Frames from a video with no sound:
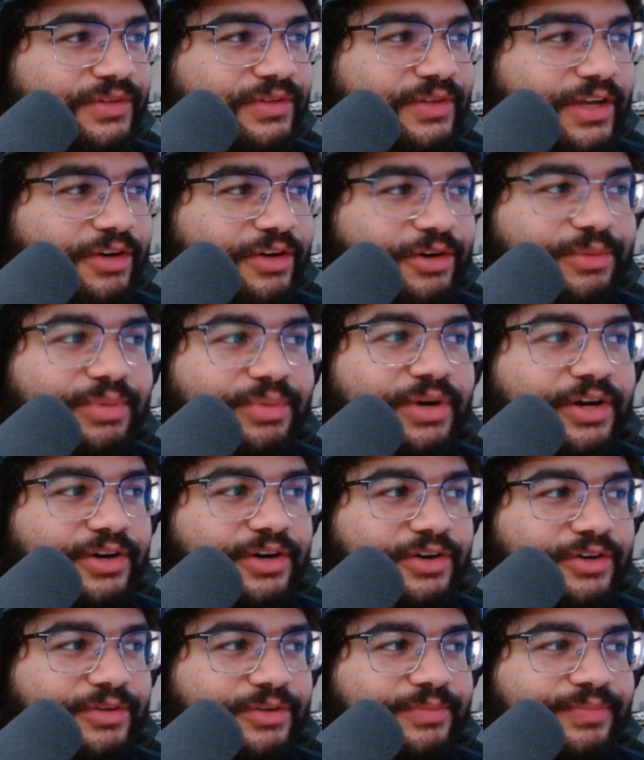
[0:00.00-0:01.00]
Harry
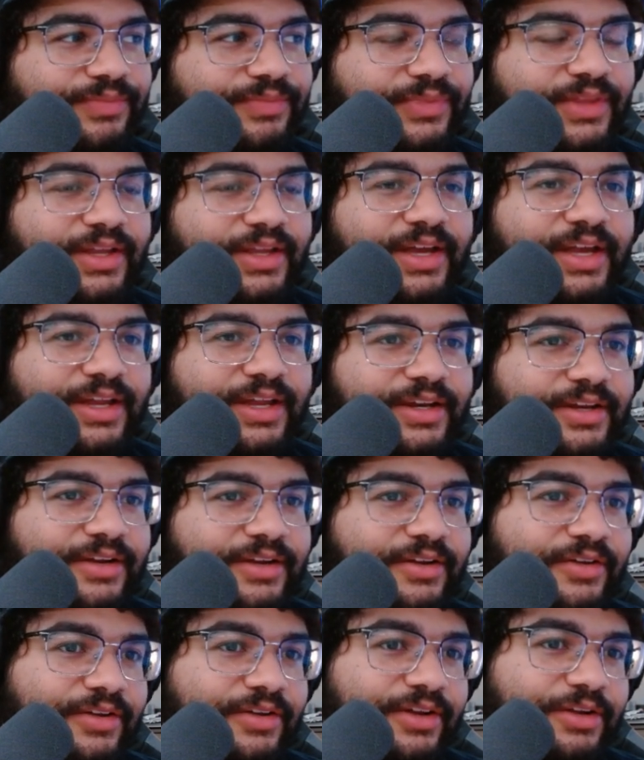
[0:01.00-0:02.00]
Potter, and
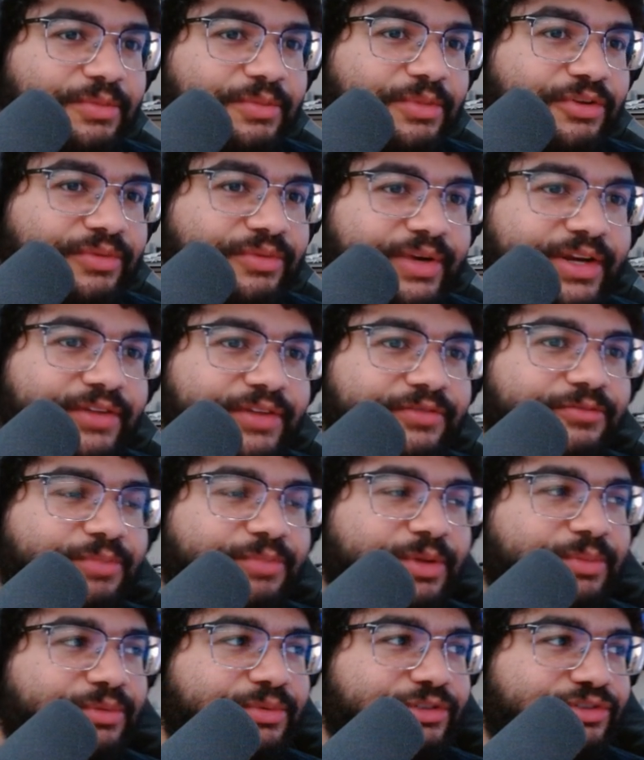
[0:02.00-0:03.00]
it'd be great if
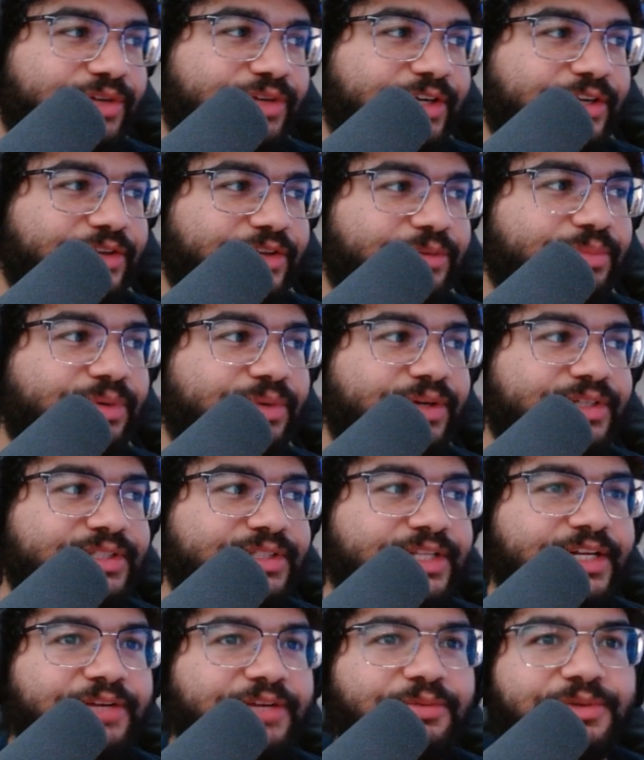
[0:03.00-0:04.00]
people tried other books
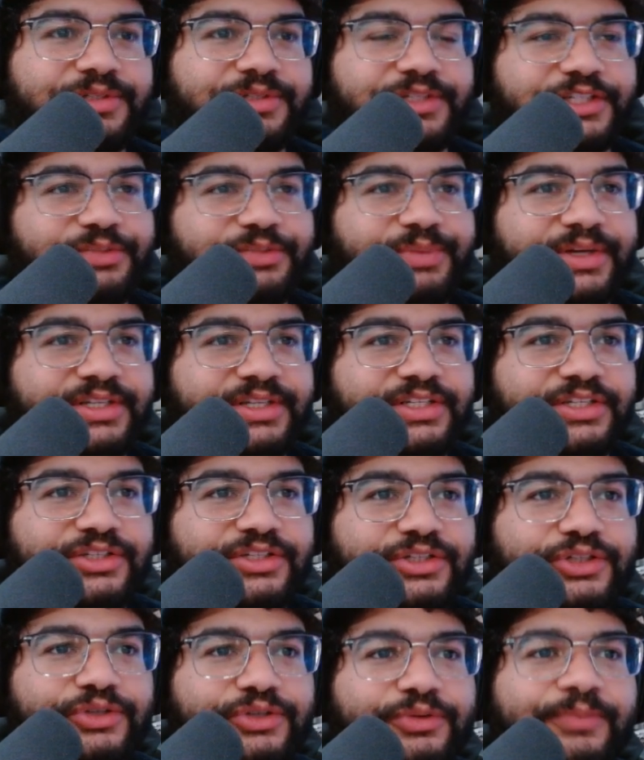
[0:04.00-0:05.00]
that I wasn't expecting
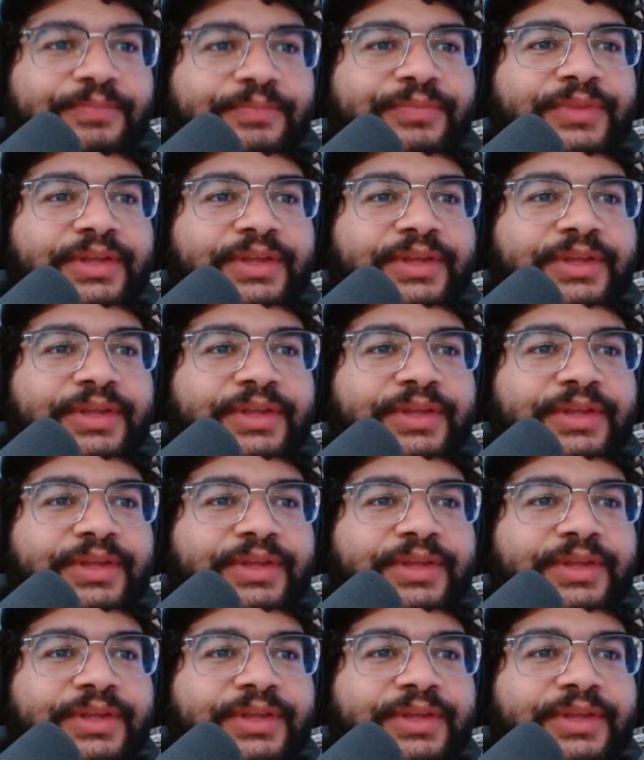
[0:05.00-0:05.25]
to.